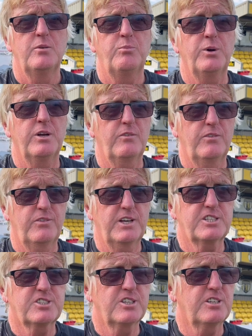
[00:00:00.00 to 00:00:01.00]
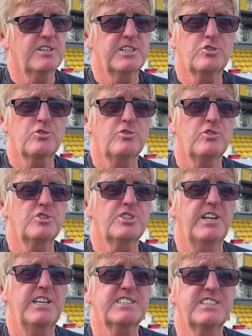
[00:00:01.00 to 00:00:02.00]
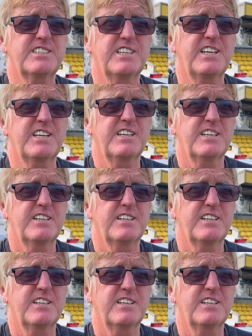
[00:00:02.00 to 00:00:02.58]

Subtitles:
but they certainly taught us a lesson today.